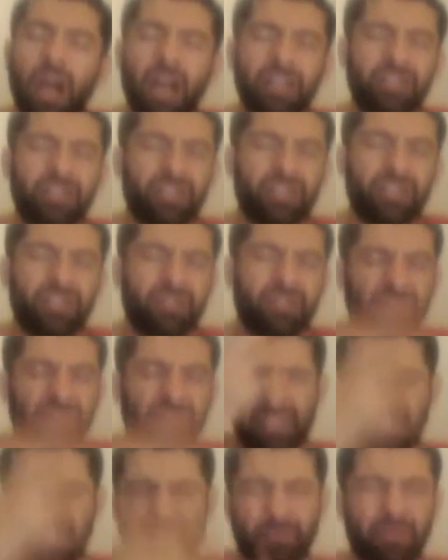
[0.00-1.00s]
I just
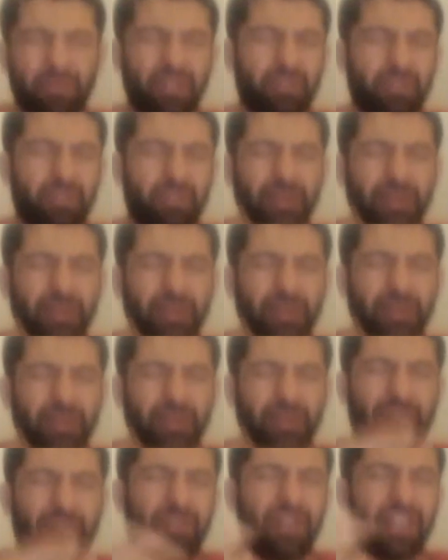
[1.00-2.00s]
feel something bad
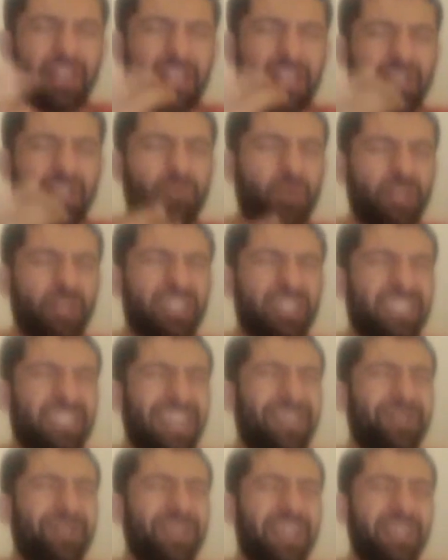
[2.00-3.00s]
here. I feel like someone is
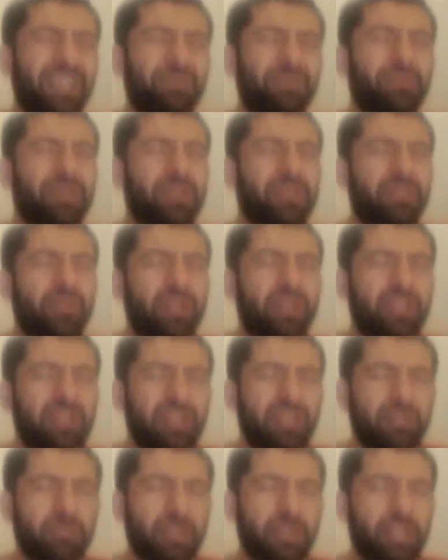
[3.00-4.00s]
staring at me and
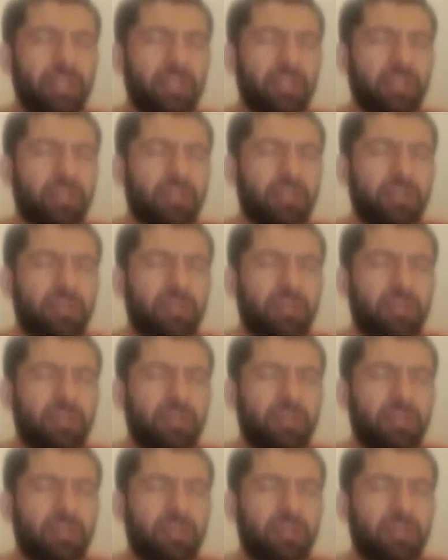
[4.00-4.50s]
threatening me.